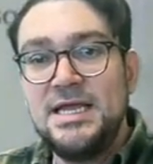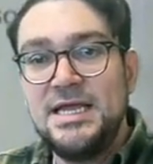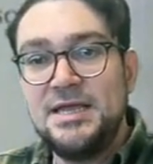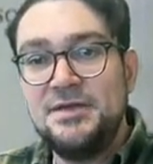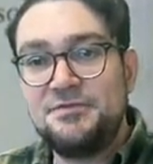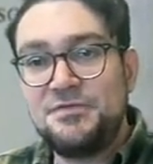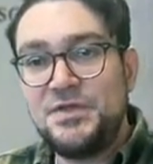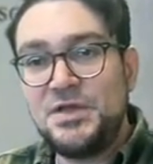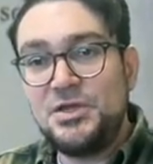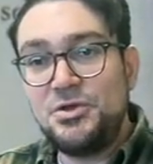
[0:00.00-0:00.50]

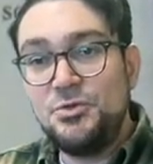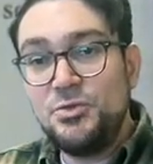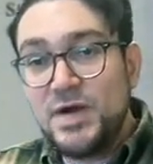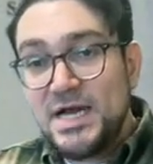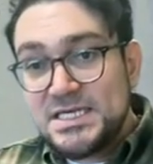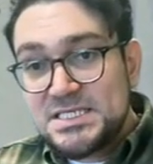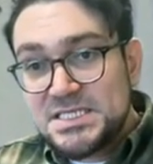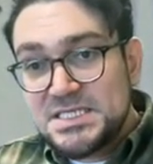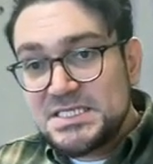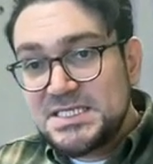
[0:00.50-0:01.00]
If the
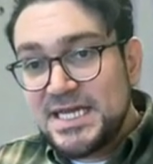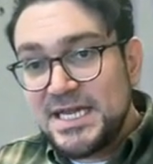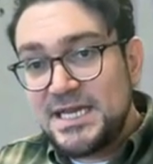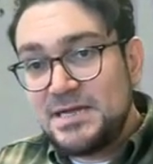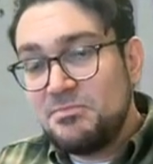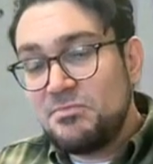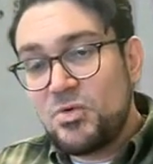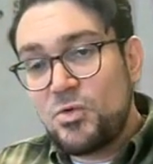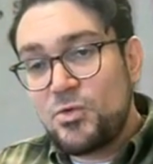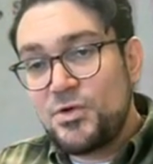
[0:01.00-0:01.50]
US is
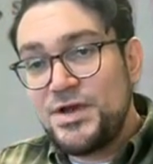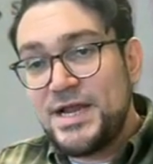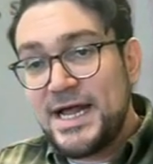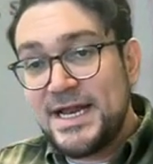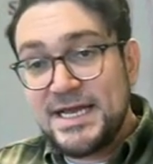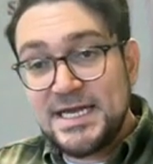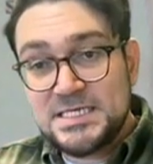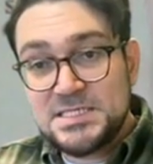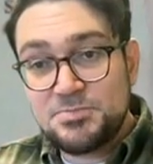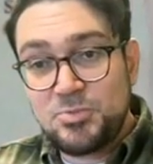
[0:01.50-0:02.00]
getting more
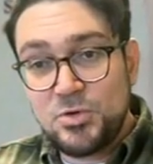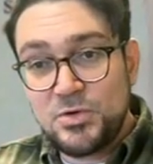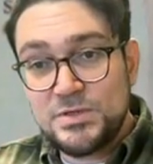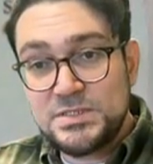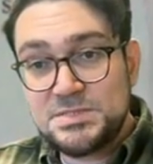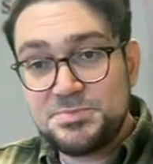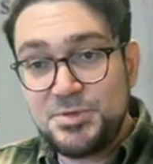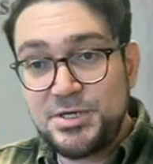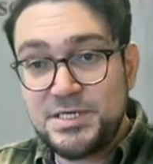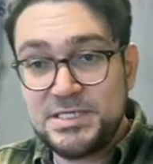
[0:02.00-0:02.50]
net
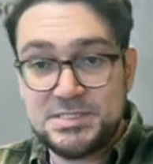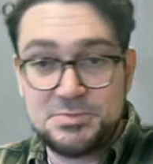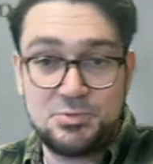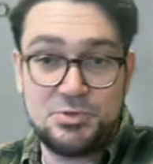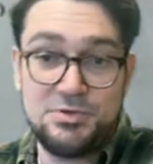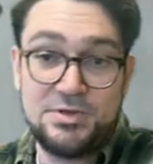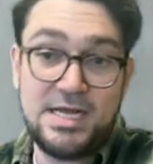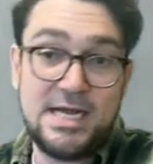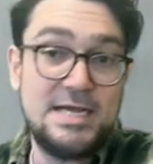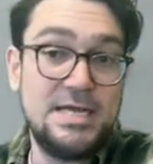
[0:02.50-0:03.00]
exports because
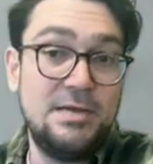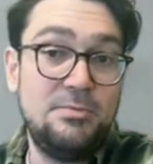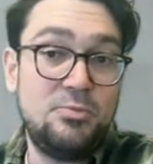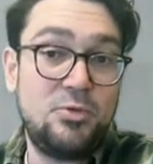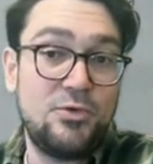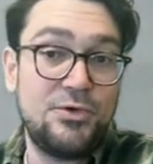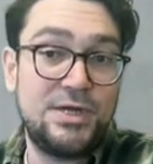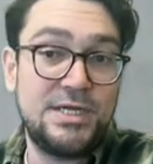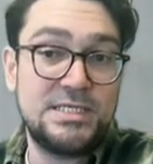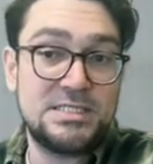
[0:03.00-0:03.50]
we're not
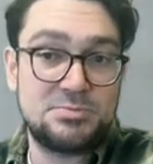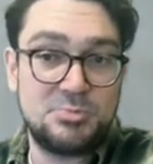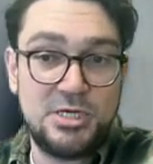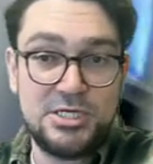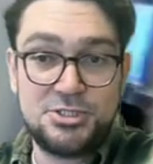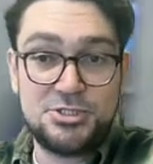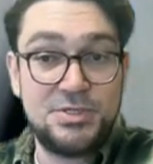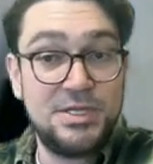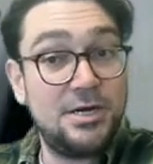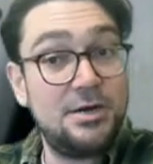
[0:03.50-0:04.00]
importing as
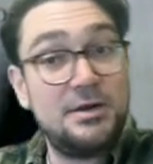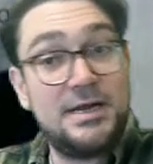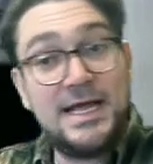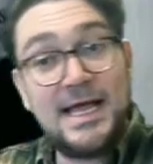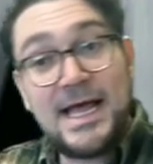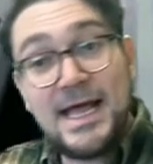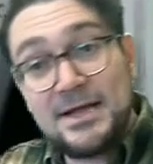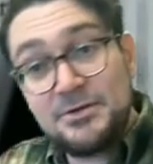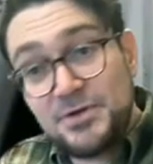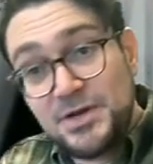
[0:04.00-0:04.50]
much, then our
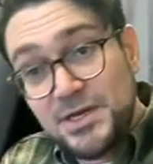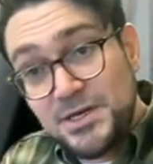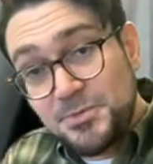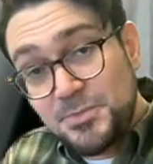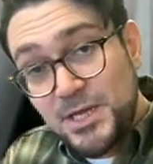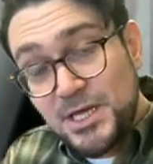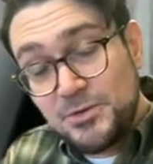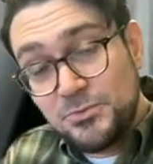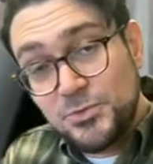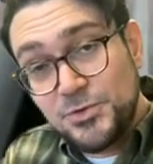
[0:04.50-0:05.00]
aggregate
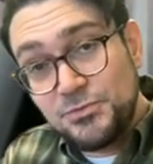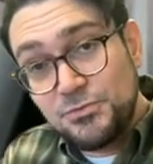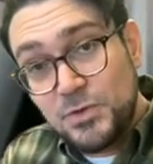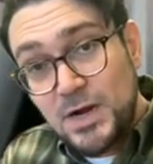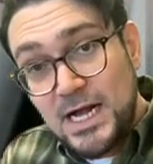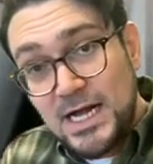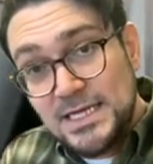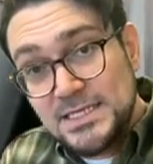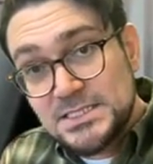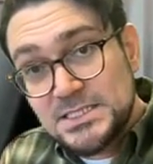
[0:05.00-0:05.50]
demand would
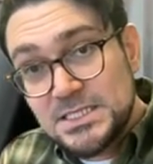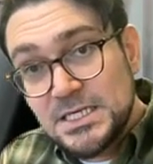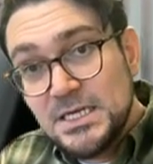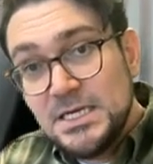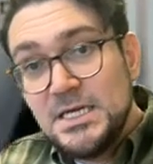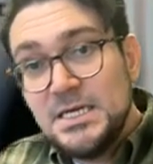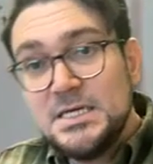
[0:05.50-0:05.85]
rise.